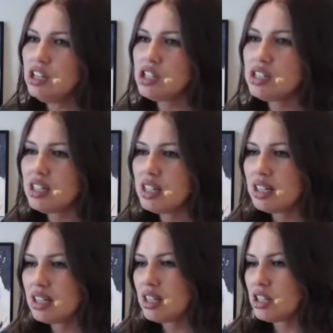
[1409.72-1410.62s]
She
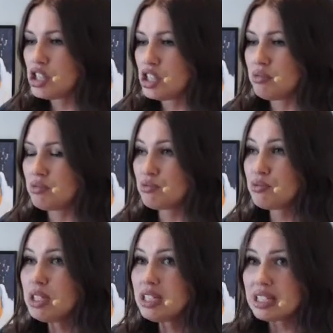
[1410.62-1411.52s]
said she
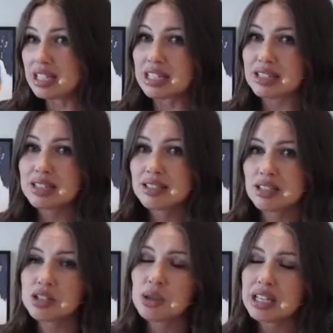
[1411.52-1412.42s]
really,
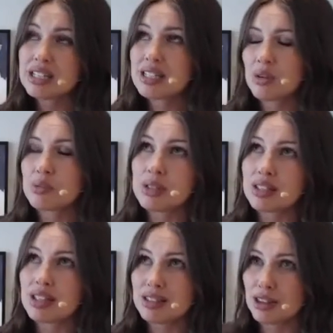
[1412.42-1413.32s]
so I guess that would be
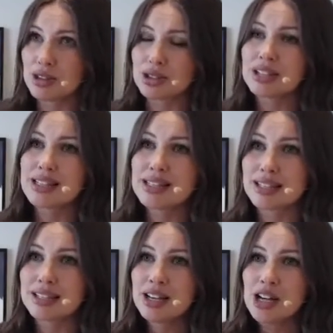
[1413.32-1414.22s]
like the third
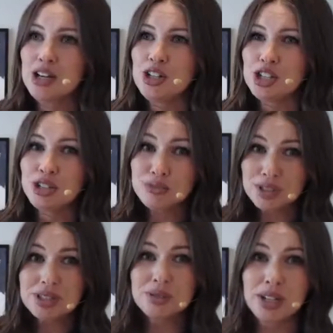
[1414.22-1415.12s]
lesson. She
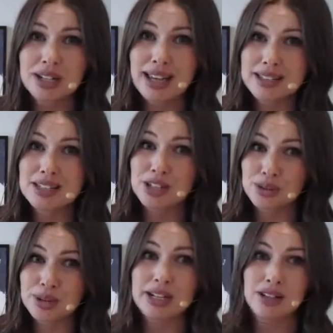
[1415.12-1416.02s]
really went against the
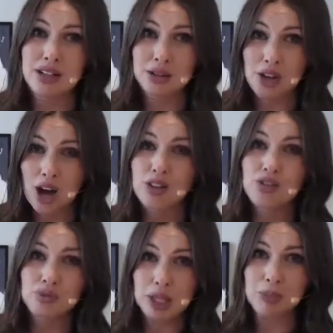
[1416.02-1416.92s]
grain on a lot
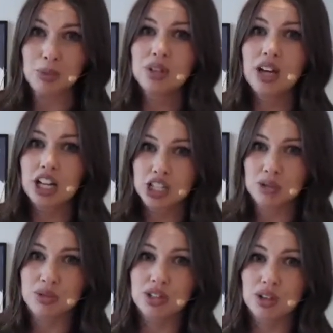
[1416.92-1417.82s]
of people as she
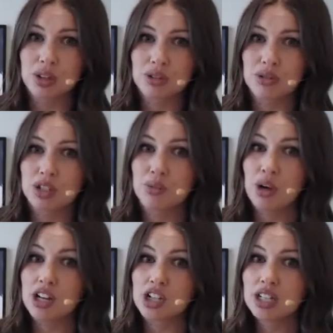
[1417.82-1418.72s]
was going through this
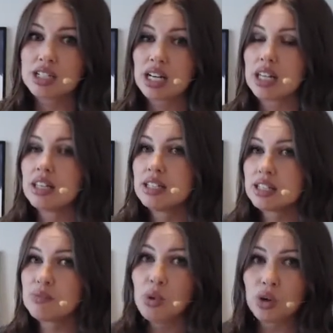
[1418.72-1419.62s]
project. And I think it's
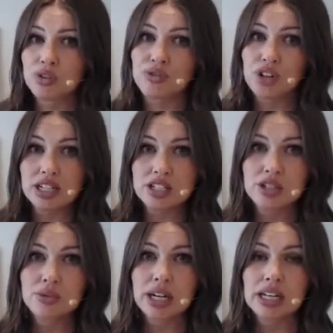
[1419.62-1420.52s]
important for us
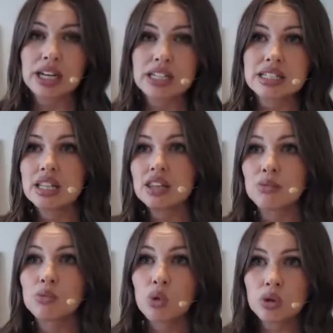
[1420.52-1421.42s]
to recognize that the
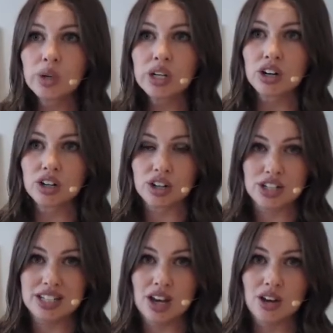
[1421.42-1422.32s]
more we are
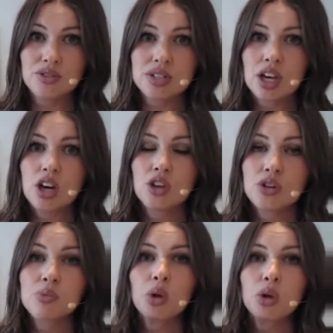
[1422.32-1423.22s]
ourselves, the
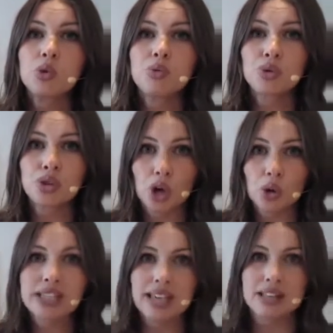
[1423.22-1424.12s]
more we will
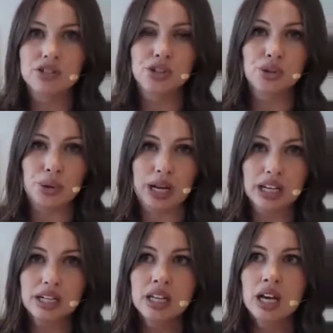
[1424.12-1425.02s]
go against the
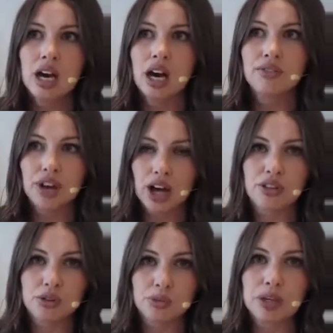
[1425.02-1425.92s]
grain of
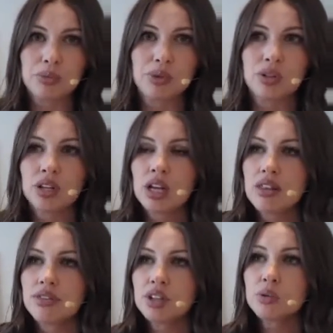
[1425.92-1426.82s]
other people.
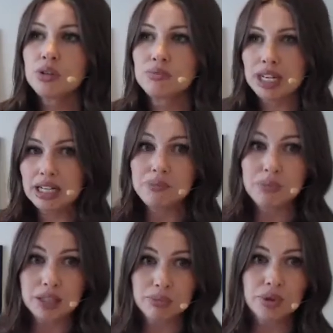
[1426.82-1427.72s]
There were many
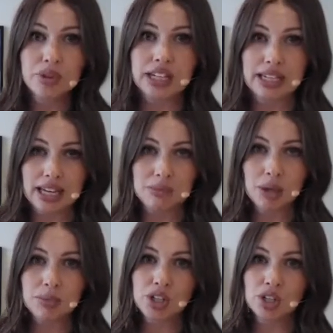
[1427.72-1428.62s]
people that came
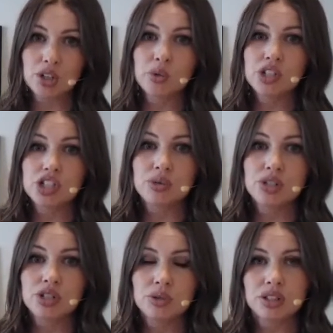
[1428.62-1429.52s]
up to her while she was
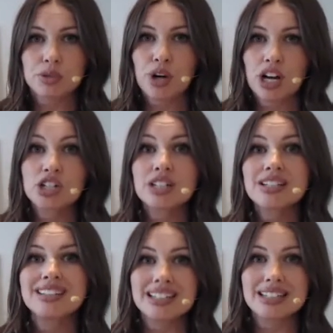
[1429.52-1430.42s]
doing this project
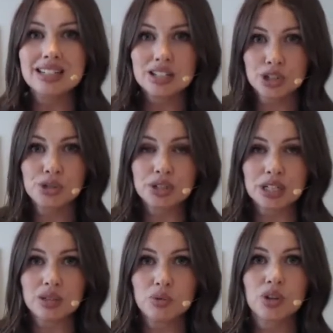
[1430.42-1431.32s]
that
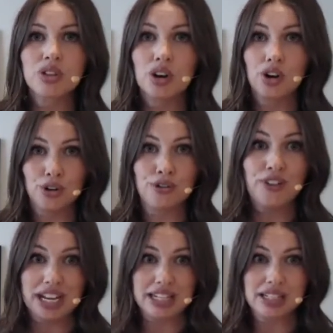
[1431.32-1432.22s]
disagreed with her
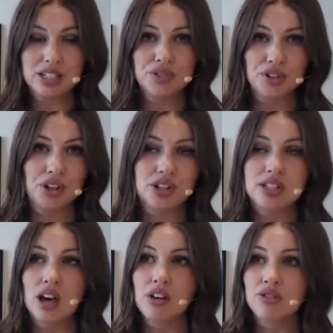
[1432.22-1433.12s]
findings for
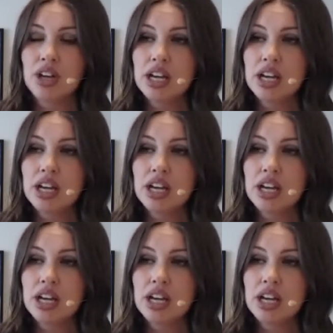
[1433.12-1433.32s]
herself,